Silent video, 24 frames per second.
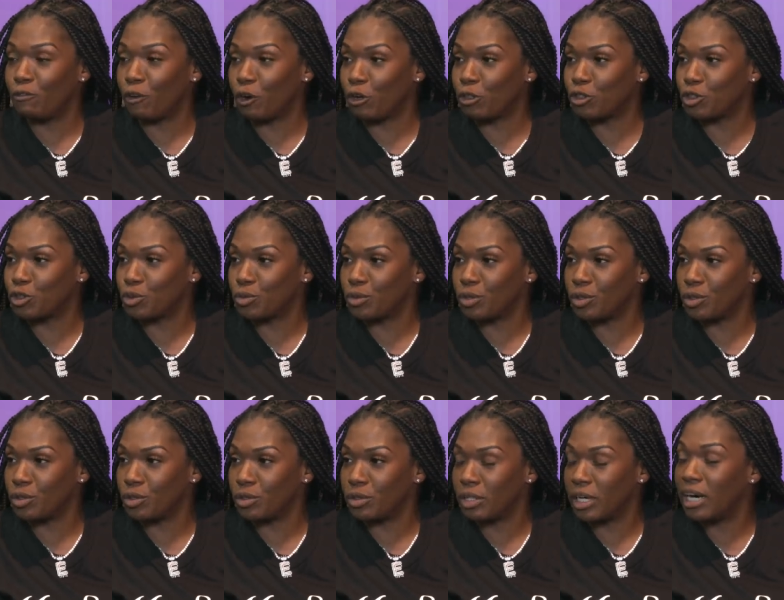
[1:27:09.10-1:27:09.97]

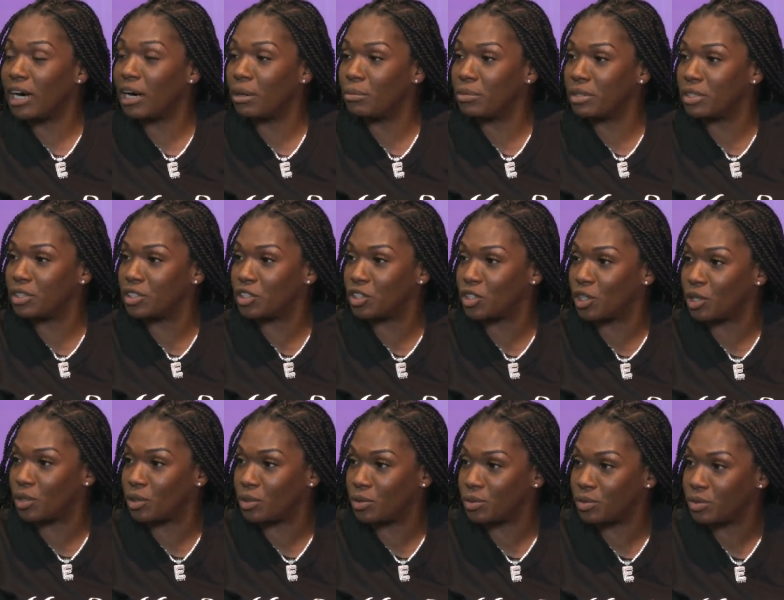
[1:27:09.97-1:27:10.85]
virtual comedy
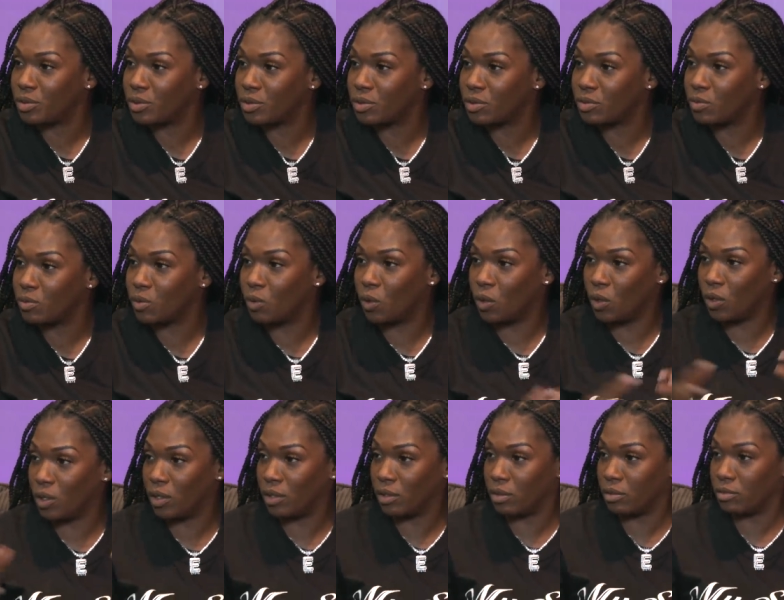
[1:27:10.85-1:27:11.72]
show. At
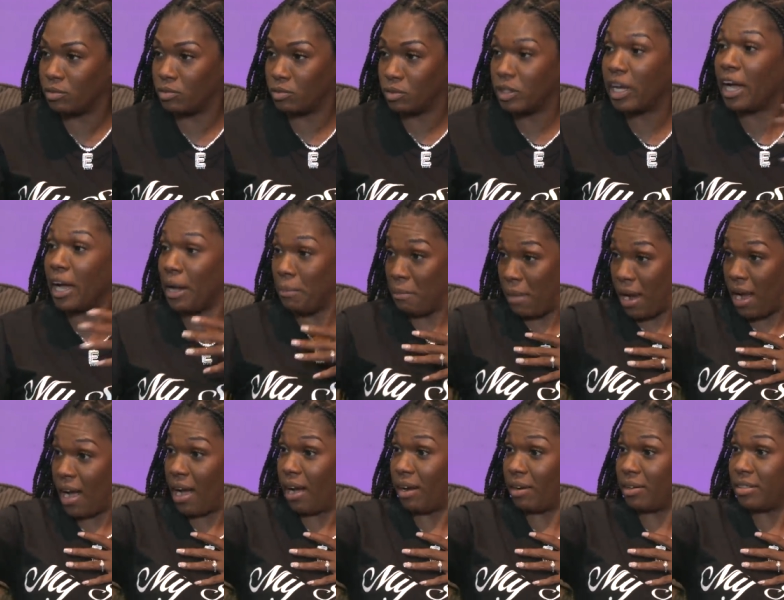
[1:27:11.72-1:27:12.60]
your house? Yeah, at my
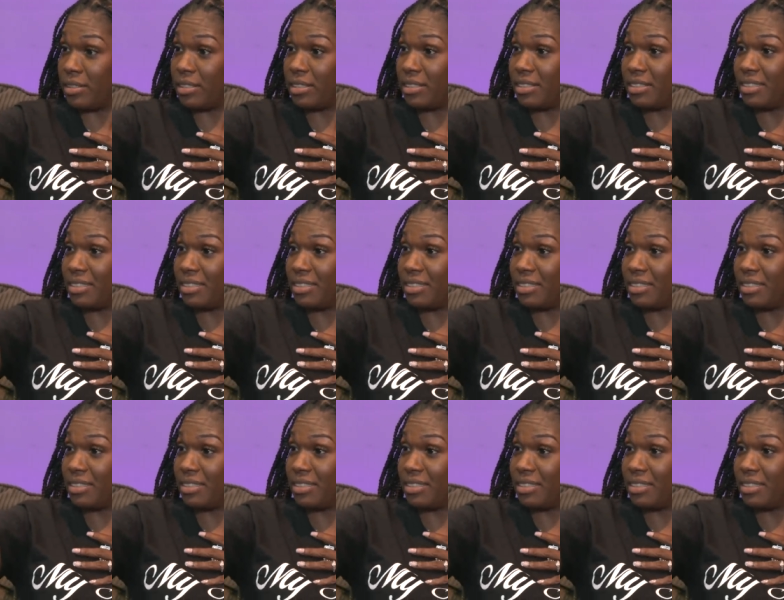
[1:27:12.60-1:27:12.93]
house. I remember